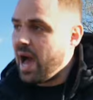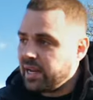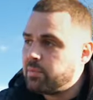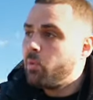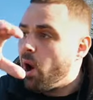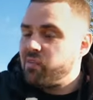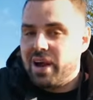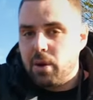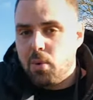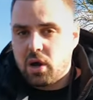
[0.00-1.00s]
and then we work,
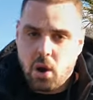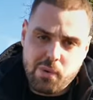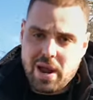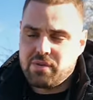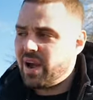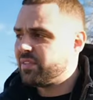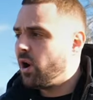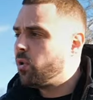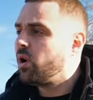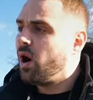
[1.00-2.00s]
work our way around the
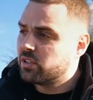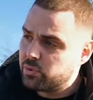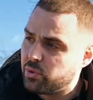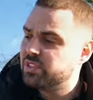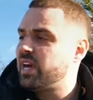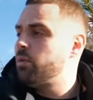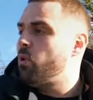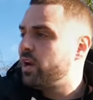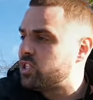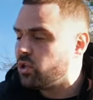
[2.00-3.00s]
whole car. So we do a set of
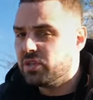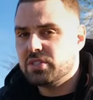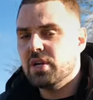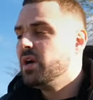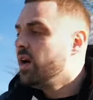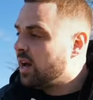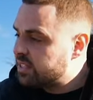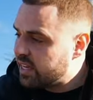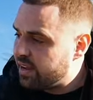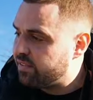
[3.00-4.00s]
wide shots, a
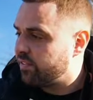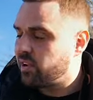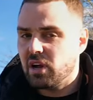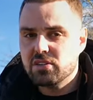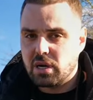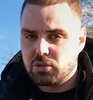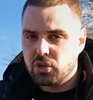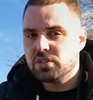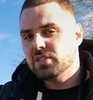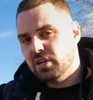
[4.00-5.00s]
set of close-up
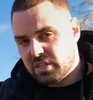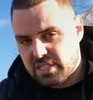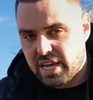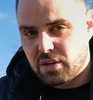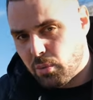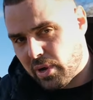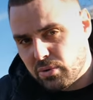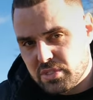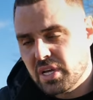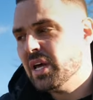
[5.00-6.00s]
shots, a set of the
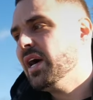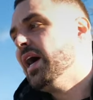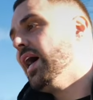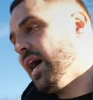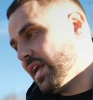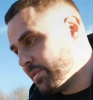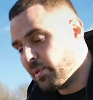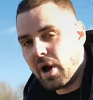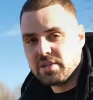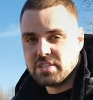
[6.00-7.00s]
wheels, and then
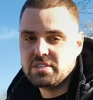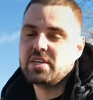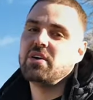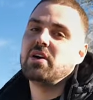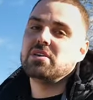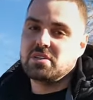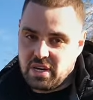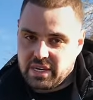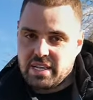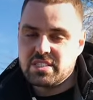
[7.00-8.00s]
we'll go into the interior,
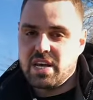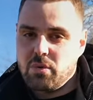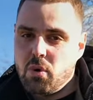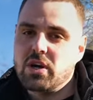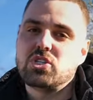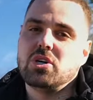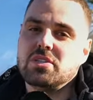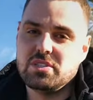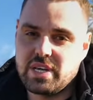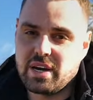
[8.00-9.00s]
again, set of wide shots,
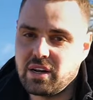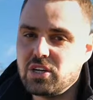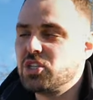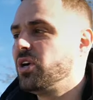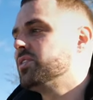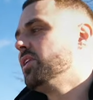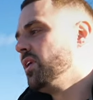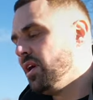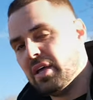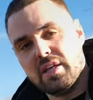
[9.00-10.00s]
set of close shots,
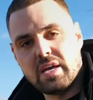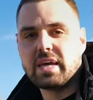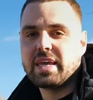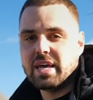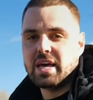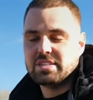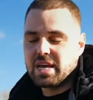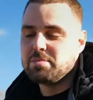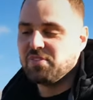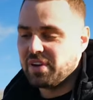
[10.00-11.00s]
again,
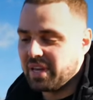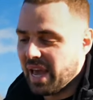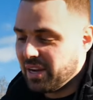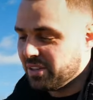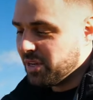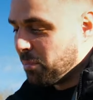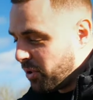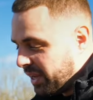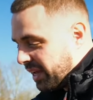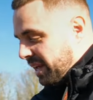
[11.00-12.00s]
same thing again under the
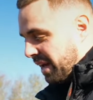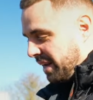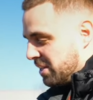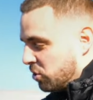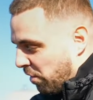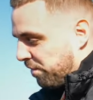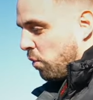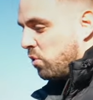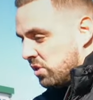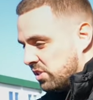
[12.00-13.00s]
bonnet, and then you've got a
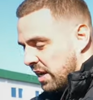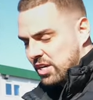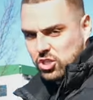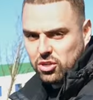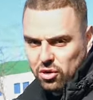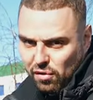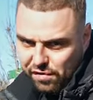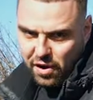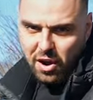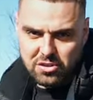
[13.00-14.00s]
full selection of
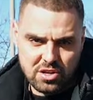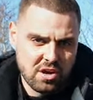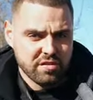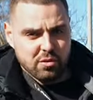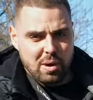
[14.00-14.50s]
photos for the